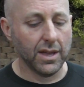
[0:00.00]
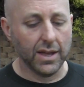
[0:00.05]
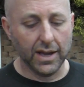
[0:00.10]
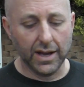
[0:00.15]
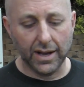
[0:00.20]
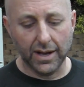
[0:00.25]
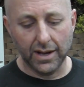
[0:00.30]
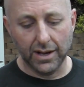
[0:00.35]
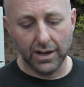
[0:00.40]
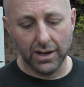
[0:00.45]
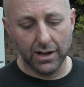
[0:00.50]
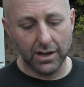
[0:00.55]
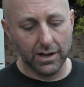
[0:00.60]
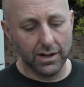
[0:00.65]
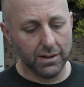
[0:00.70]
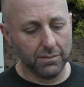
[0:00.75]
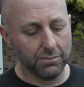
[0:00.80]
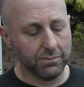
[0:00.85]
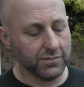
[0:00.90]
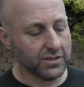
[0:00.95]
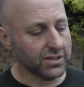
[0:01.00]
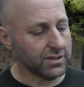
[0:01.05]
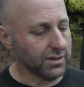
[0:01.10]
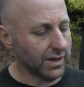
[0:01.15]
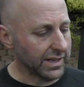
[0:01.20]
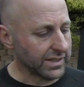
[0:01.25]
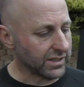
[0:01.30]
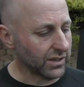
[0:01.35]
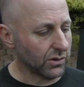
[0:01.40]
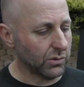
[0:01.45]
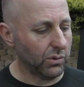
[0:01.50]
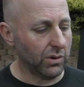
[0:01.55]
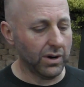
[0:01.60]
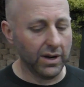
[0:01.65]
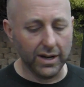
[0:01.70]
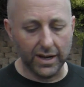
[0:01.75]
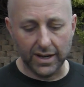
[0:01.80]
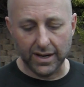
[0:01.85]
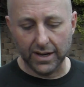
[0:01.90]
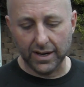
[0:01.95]
It's nice and
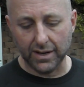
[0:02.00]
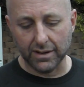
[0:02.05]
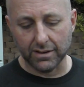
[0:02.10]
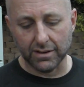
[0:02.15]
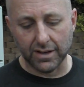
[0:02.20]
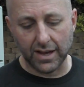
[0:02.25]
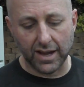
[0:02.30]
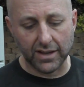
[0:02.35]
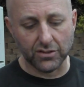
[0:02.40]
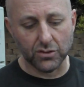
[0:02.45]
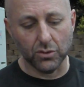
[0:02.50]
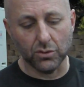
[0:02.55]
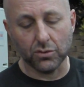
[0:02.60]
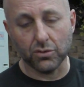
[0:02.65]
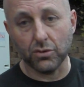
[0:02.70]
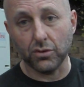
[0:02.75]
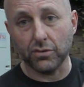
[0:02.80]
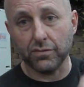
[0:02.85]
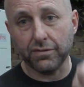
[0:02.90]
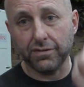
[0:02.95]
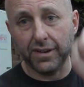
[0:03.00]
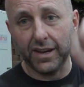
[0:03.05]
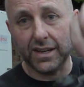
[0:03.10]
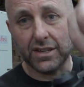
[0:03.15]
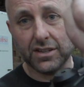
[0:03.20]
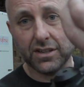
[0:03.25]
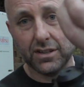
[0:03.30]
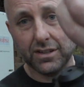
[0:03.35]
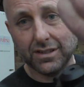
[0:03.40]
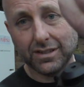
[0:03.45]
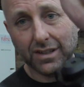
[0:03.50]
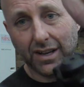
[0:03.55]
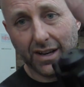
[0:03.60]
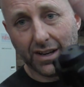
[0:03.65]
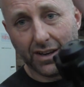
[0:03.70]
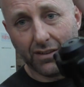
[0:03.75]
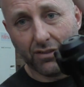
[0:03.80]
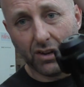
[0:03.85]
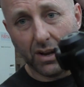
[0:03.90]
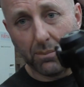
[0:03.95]
quiet. It has all good features,
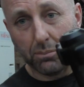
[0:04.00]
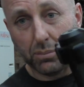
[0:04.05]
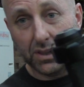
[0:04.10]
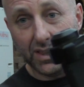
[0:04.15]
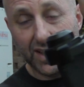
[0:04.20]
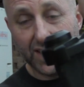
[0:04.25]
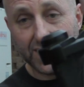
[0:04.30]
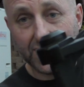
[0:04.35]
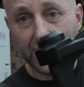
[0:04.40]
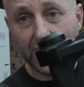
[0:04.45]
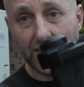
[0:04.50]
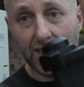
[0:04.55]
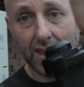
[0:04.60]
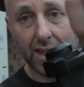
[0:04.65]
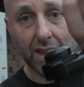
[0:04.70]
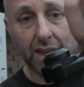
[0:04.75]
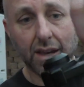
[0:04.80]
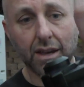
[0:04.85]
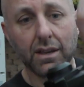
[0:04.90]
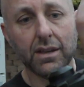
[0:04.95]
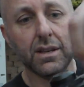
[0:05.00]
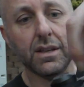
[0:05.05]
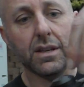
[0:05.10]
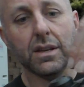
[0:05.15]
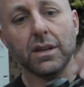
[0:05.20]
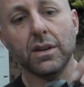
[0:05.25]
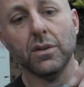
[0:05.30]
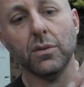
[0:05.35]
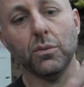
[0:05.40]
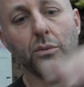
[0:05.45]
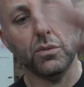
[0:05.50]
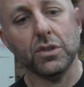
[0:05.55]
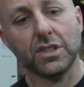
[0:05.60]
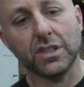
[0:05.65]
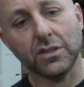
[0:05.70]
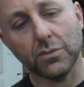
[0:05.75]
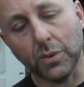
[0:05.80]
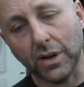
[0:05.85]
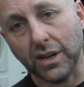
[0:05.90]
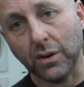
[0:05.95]
like you've got plastic here, which
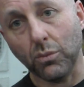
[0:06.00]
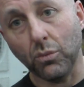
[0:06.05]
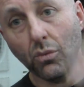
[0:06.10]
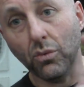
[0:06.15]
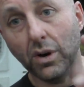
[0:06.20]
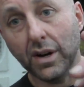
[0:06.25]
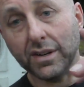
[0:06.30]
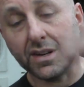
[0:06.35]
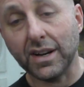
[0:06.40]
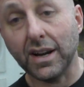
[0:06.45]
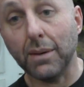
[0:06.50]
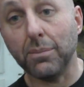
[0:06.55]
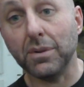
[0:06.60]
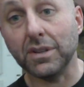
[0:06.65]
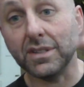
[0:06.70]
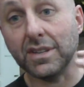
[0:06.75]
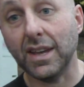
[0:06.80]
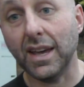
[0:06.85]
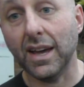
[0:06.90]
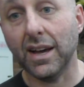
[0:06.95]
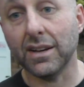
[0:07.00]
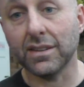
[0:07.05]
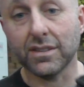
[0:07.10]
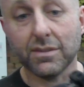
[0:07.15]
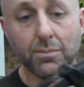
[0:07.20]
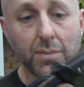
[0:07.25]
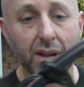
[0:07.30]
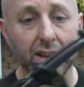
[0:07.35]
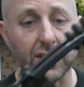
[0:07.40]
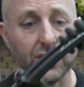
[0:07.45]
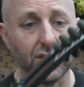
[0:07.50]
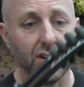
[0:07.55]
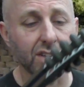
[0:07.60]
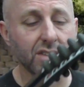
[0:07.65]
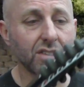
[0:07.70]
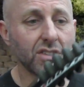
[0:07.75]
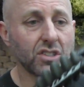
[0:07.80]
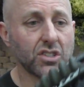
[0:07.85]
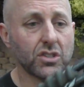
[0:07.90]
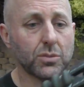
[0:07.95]
is when you wind it up and down to make it
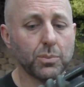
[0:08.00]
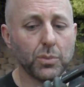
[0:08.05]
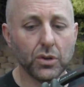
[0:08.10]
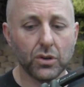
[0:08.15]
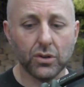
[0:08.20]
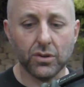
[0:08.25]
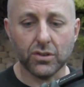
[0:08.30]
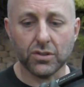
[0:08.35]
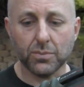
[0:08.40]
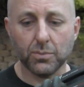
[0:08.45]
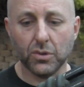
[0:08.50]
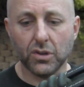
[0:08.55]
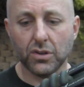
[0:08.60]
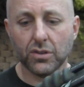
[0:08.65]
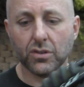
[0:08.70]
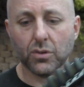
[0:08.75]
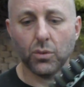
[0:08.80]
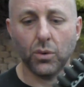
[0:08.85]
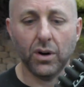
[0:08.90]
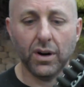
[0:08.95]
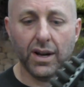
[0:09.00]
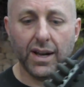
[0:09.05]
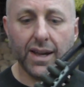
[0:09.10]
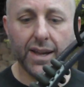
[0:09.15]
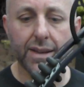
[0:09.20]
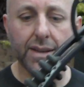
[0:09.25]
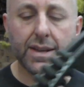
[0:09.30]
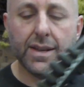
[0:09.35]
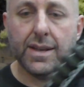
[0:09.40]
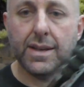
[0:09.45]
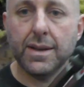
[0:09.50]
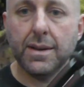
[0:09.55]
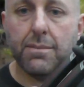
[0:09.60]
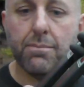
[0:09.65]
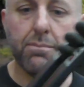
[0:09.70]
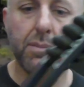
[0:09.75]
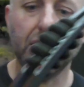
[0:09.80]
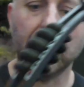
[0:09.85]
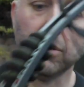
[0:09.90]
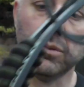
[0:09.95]
nice and smooth, quiet.
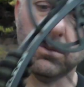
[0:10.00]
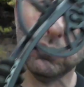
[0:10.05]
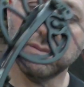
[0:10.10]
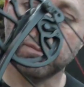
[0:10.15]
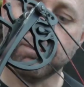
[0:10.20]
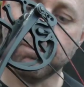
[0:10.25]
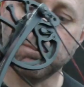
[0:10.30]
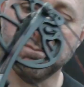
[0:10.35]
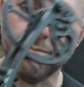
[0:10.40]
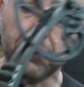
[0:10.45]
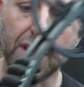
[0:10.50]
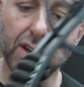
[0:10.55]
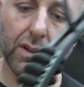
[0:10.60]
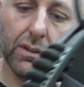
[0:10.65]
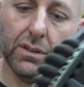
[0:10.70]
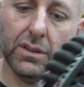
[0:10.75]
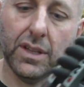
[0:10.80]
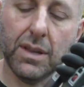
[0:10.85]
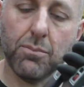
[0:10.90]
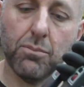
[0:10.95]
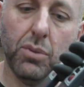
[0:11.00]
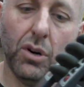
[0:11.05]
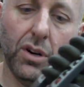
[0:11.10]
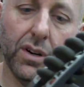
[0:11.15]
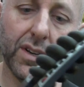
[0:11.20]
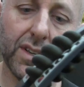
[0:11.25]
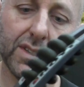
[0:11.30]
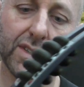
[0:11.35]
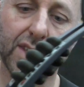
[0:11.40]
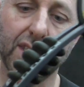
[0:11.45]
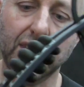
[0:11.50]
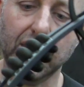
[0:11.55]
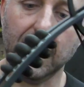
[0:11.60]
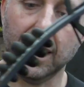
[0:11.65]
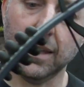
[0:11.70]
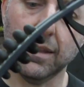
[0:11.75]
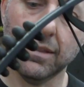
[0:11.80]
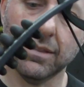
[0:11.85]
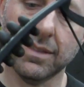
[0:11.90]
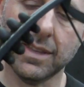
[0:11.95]
Metal limb pockets
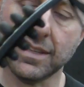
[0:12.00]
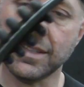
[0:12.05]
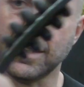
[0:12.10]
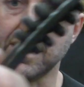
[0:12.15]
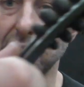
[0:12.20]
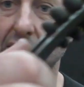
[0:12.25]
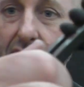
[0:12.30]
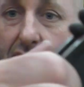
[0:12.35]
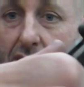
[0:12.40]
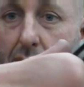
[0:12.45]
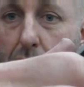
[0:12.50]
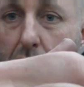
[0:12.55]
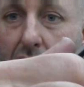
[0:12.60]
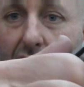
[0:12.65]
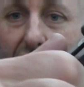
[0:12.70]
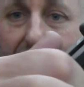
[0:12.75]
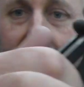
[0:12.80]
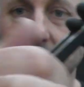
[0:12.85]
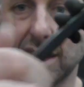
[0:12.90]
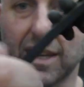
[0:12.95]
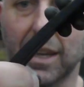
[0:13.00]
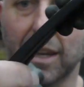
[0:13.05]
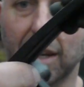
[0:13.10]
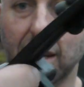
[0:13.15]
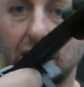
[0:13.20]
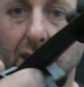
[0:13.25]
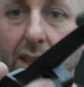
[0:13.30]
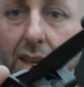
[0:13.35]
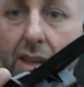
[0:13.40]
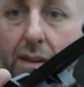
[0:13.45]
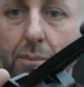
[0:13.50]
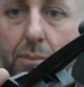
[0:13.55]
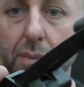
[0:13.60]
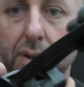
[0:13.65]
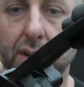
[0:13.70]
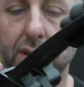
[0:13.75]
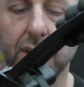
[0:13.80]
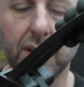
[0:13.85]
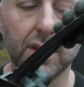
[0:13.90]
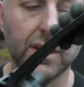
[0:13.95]
here. This is actually plastic in here,
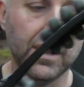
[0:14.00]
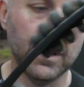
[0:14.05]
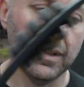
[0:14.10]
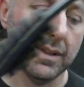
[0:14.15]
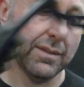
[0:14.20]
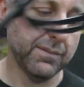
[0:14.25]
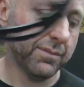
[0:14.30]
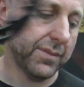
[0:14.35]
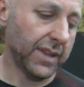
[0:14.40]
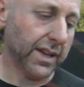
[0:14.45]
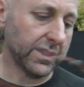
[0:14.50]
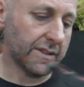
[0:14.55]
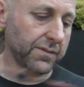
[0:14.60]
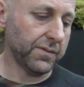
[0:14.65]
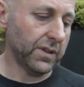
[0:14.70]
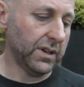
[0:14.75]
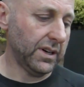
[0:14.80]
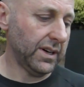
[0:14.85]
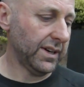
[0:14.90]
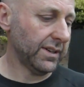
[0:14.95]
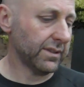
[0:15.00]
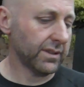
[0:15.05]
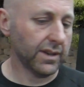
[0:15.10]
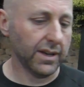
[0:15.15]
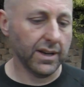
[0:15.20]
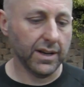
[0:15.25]
but that's fine.